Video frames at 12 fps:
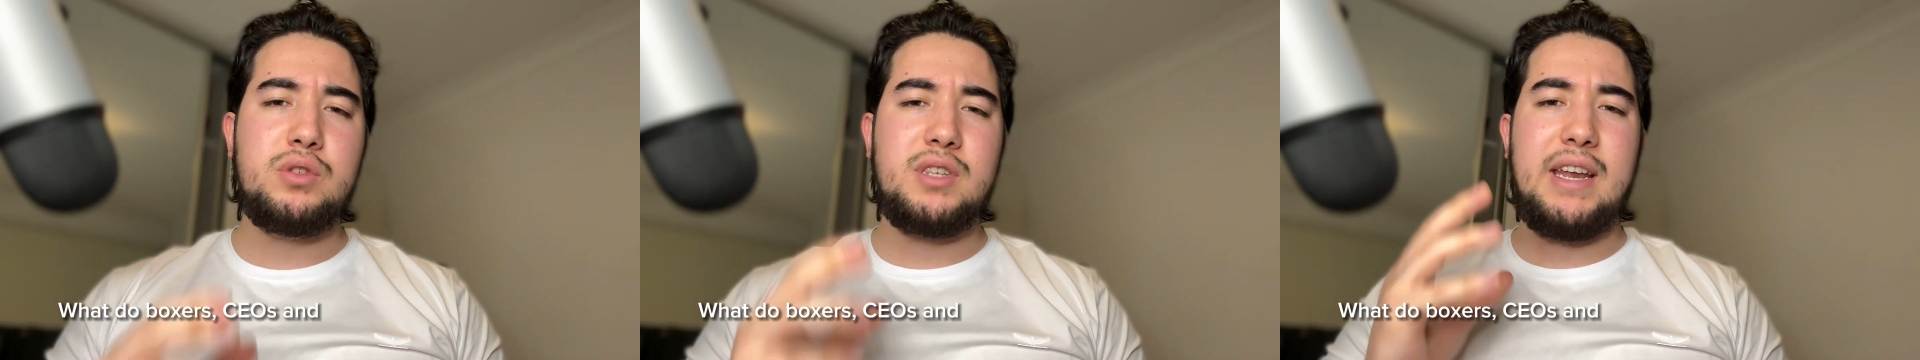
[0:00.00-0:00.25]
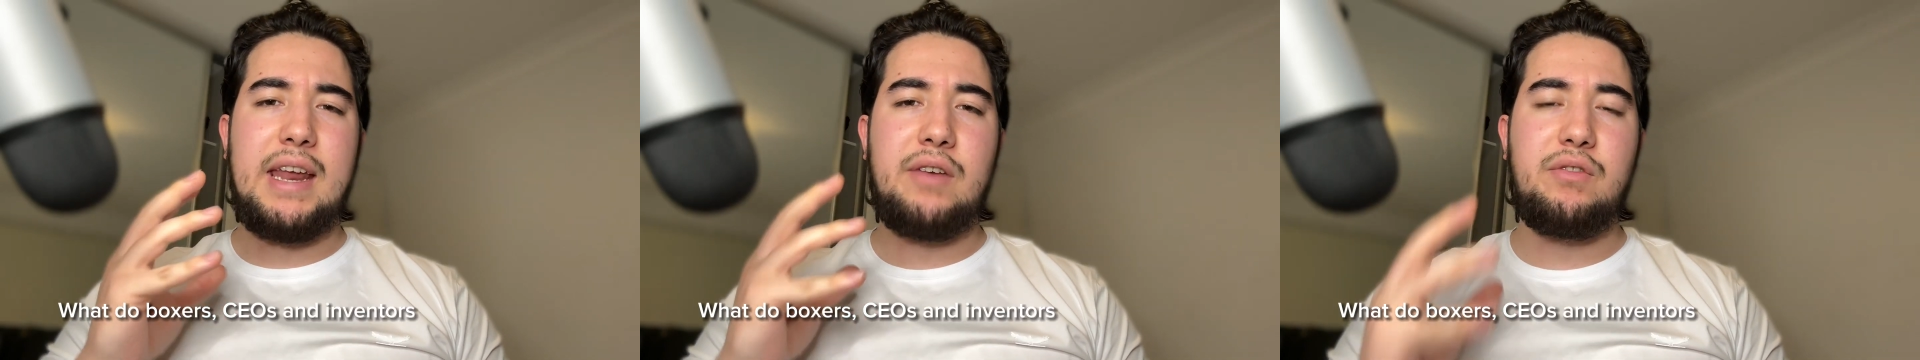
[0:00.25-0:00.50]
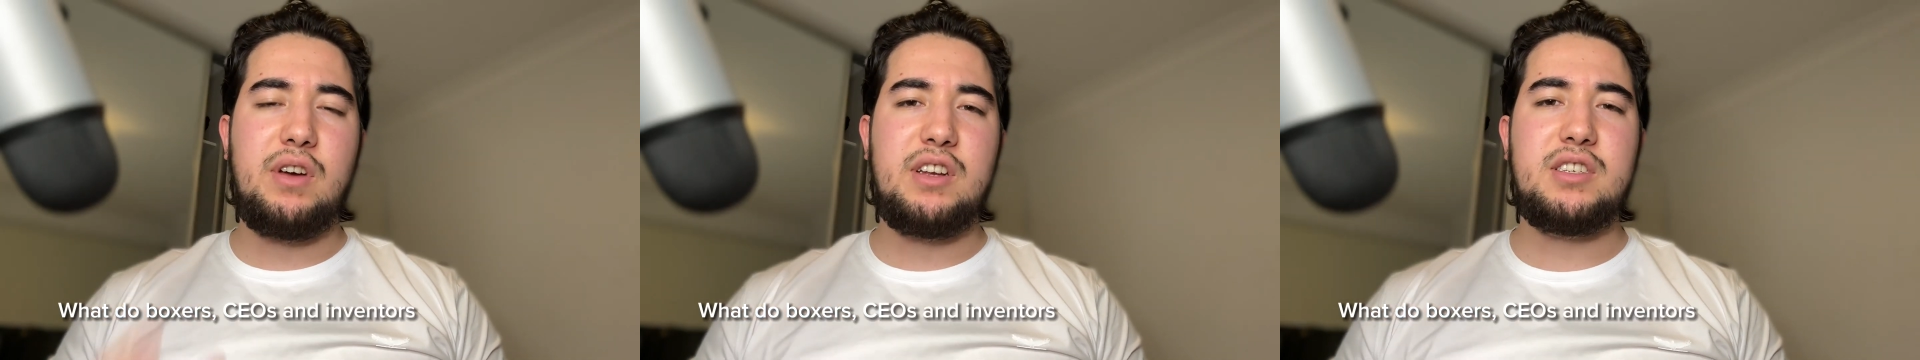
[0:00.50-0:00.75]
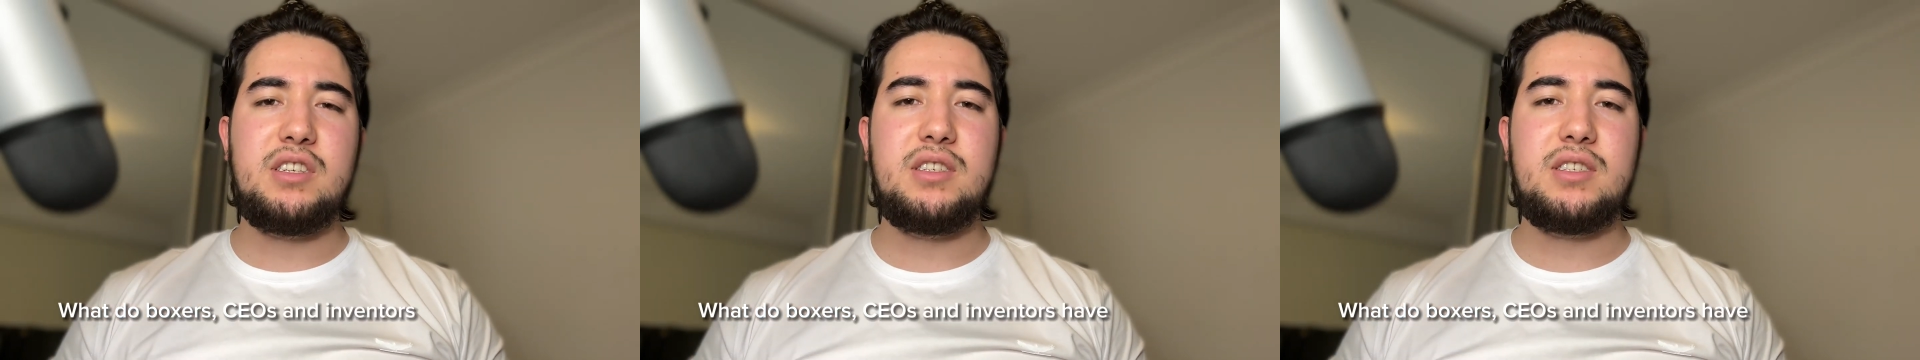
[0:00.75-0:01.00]
and
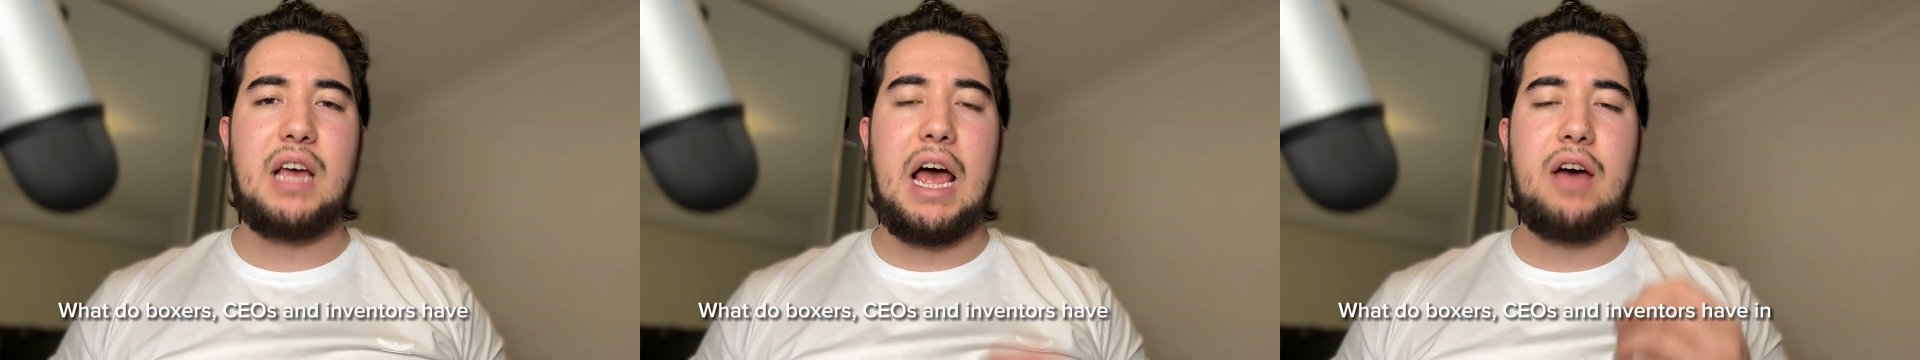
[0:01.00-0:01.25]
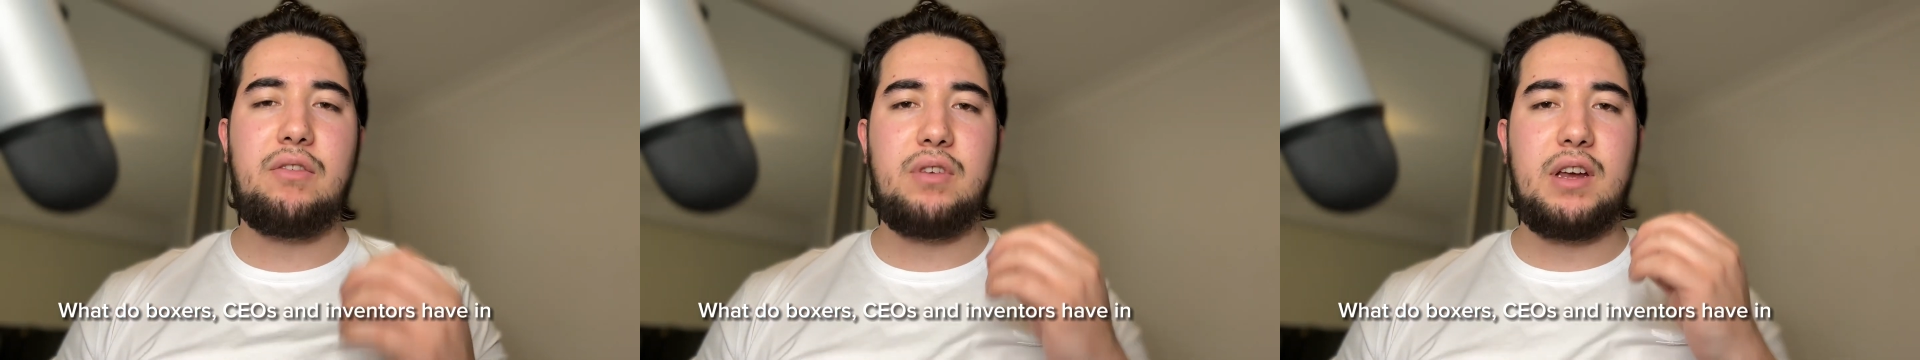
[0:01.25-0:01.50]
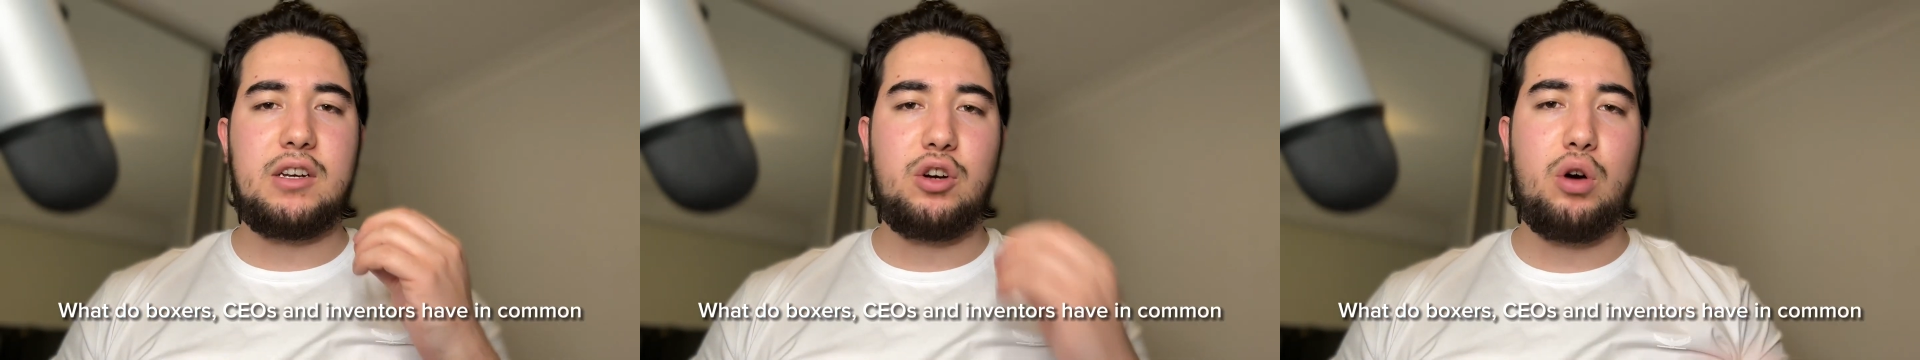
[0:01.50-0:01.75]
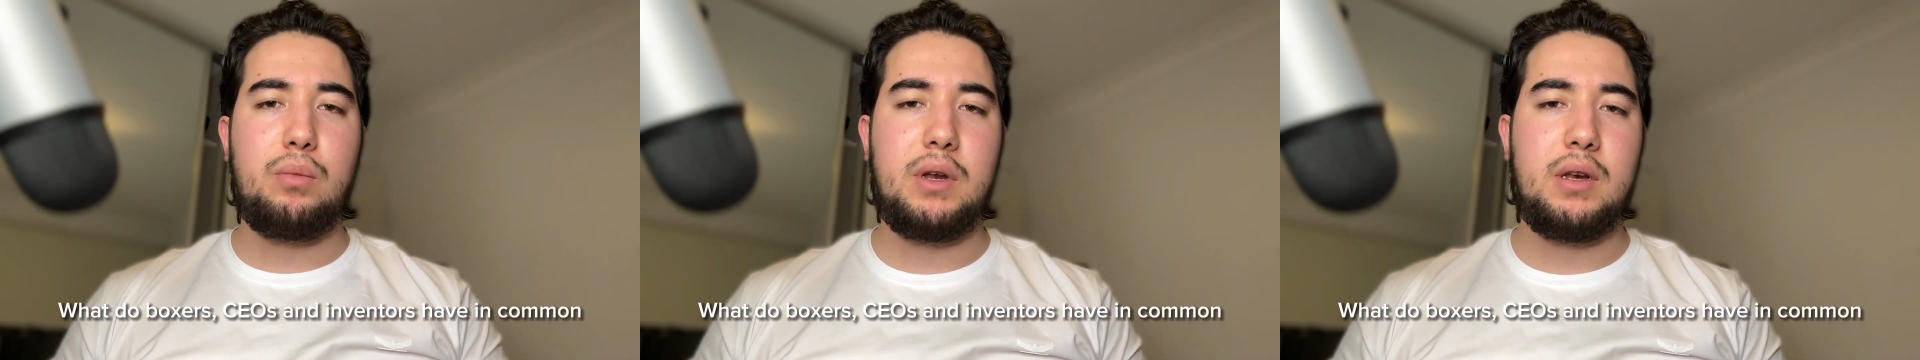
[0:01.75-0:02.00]
inventors have in
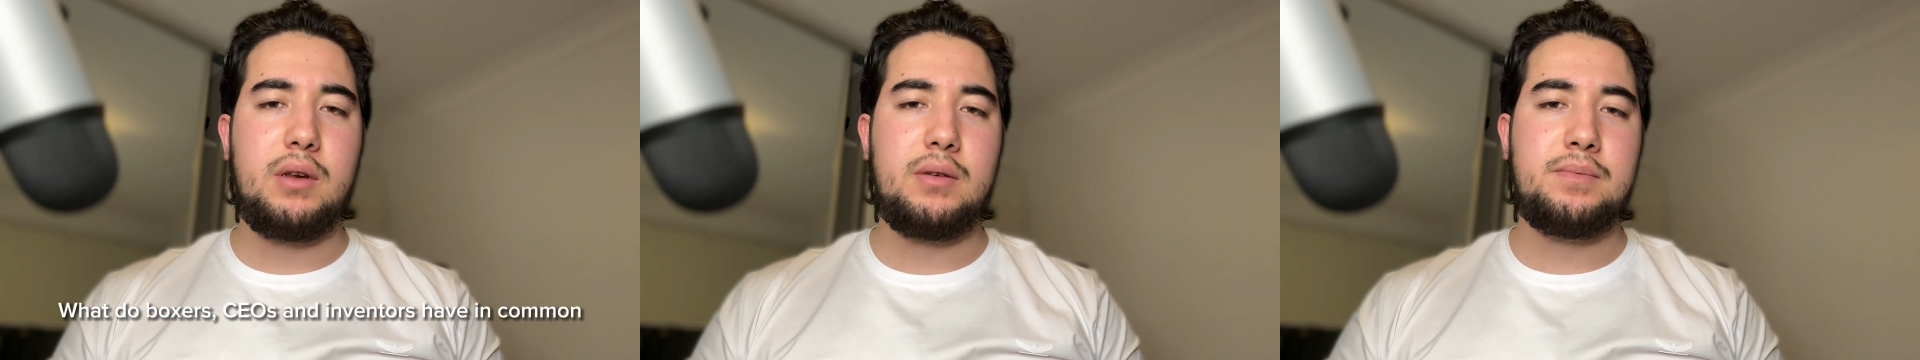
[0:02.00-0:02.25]
common?